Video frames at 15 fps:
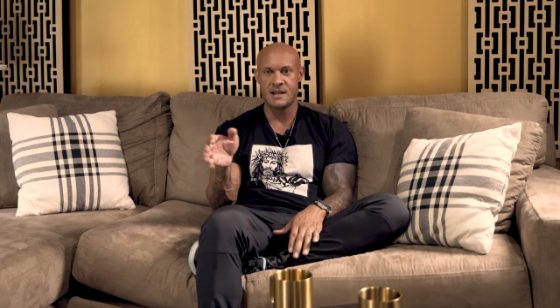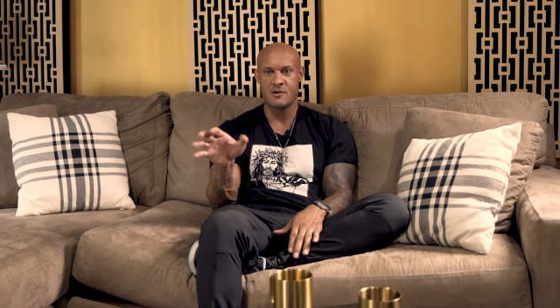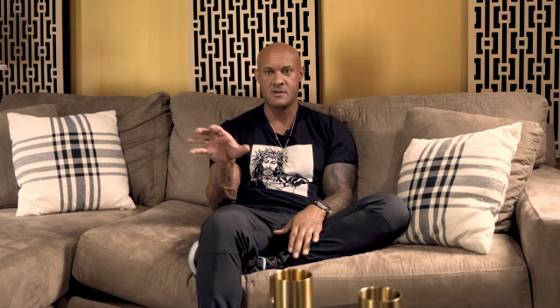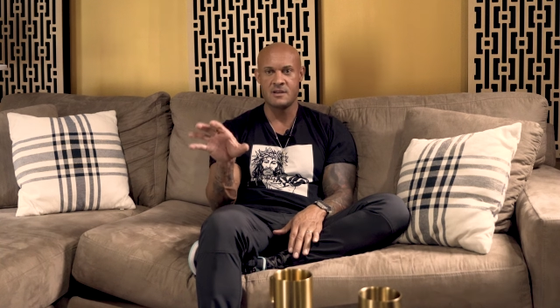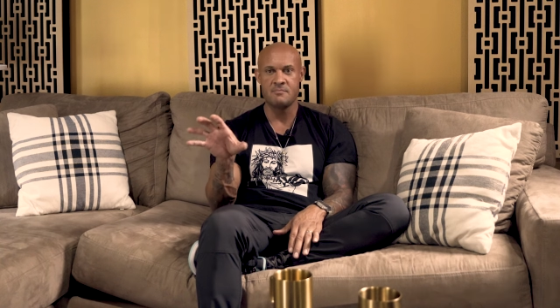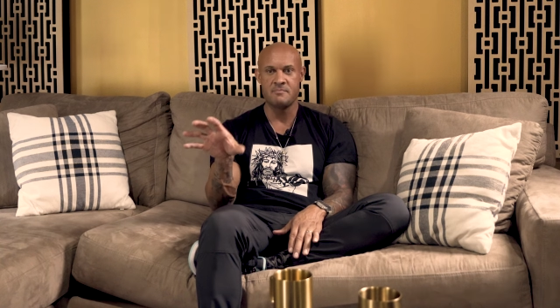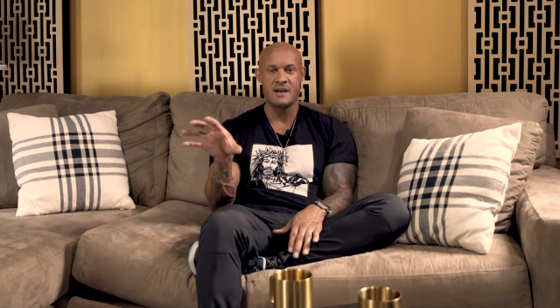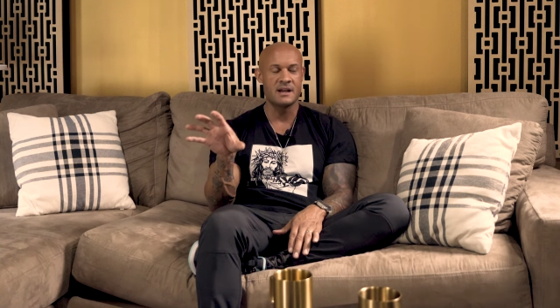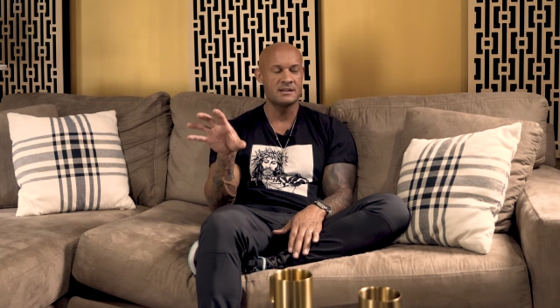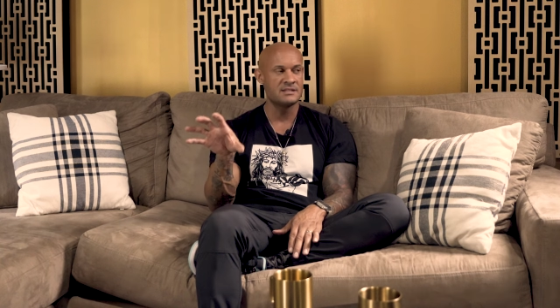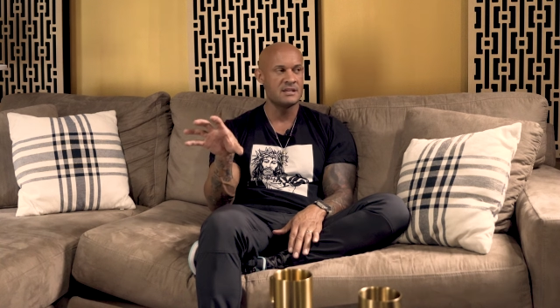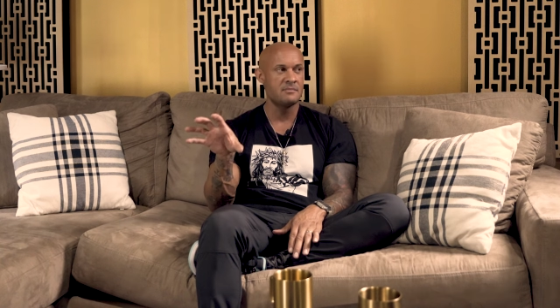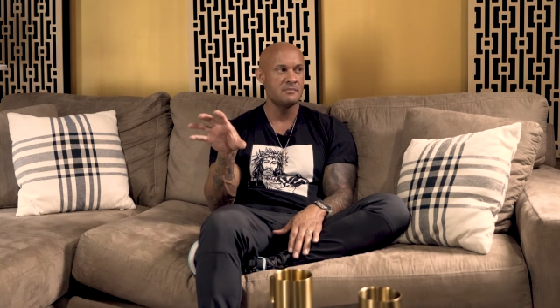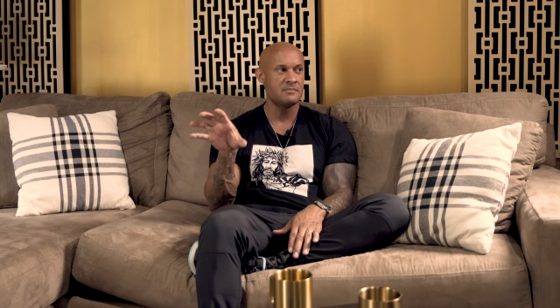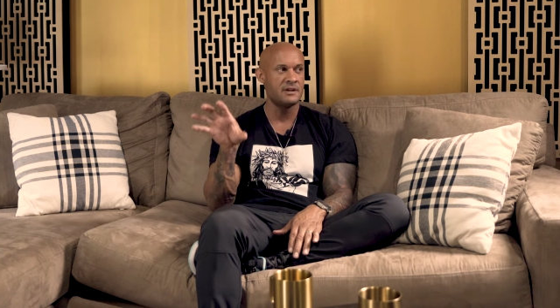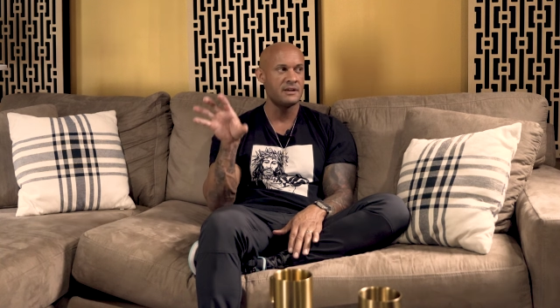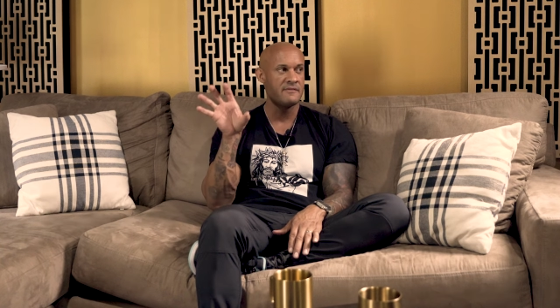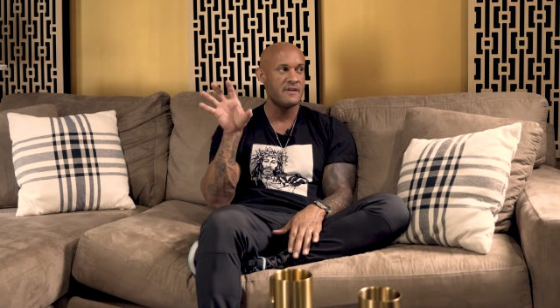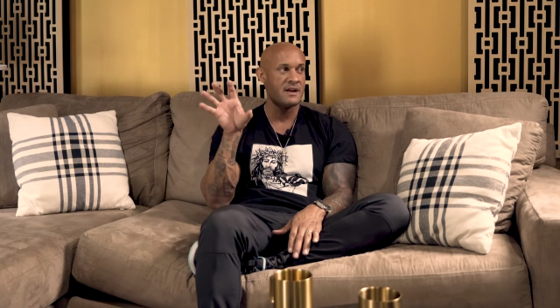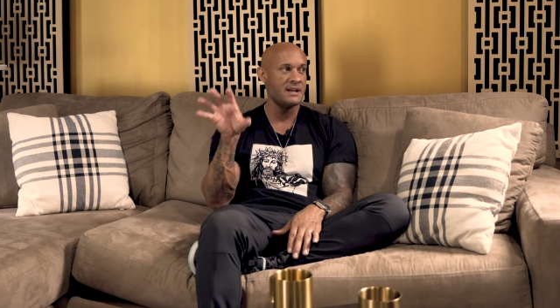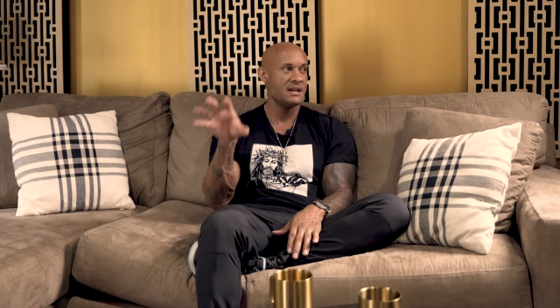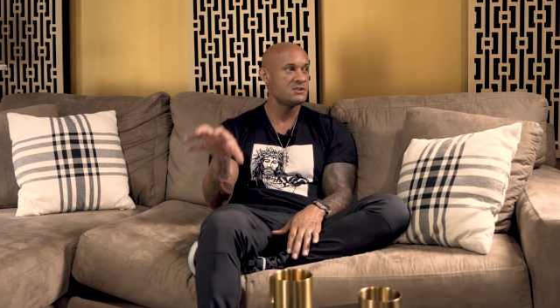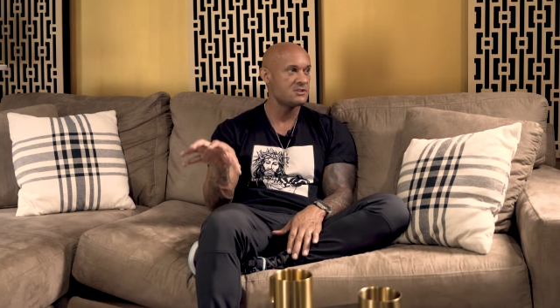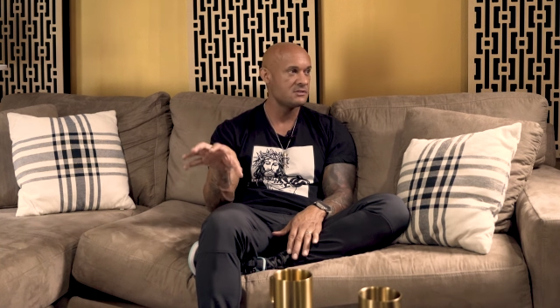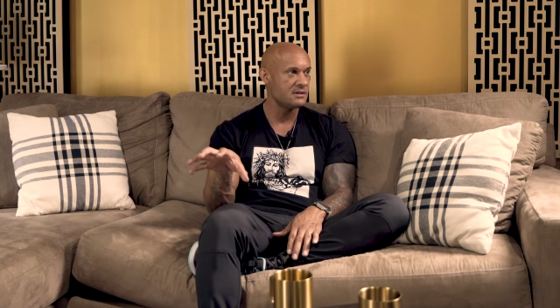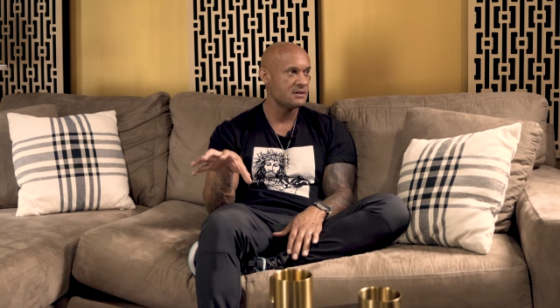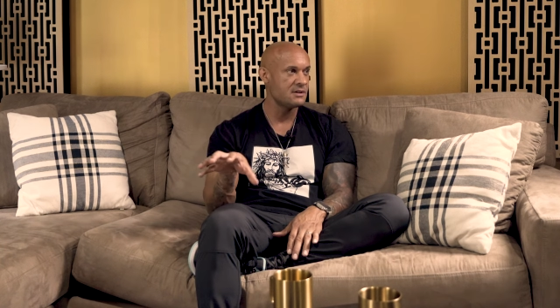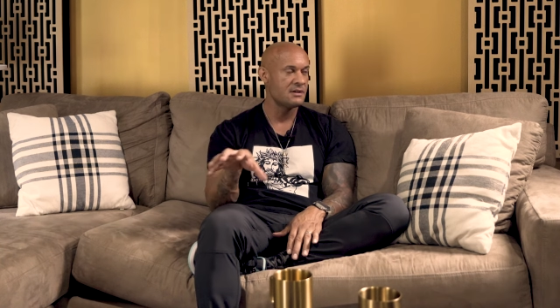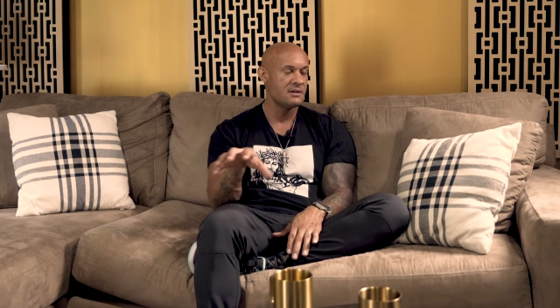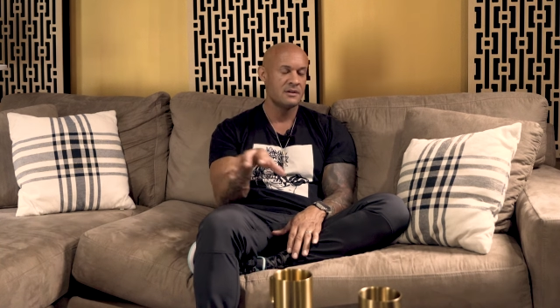how it impacts them like
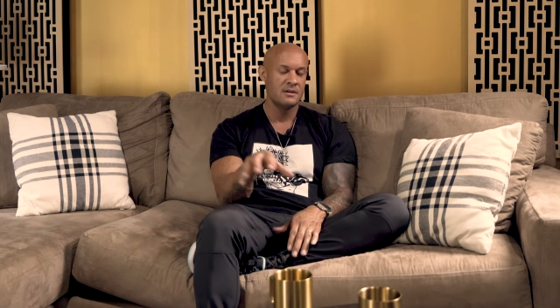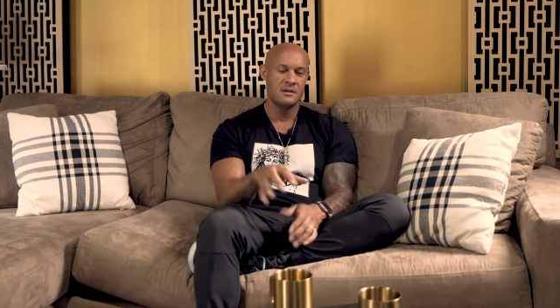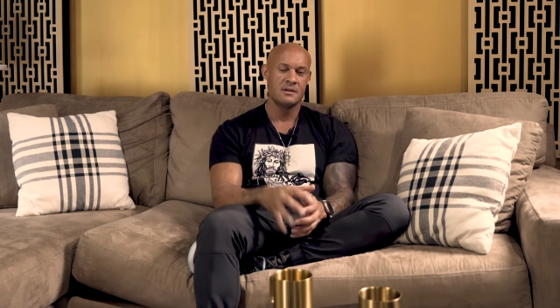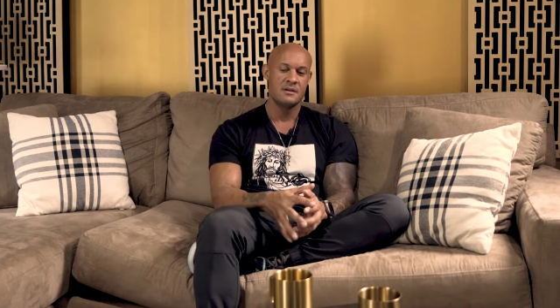financially. Mm-hmm.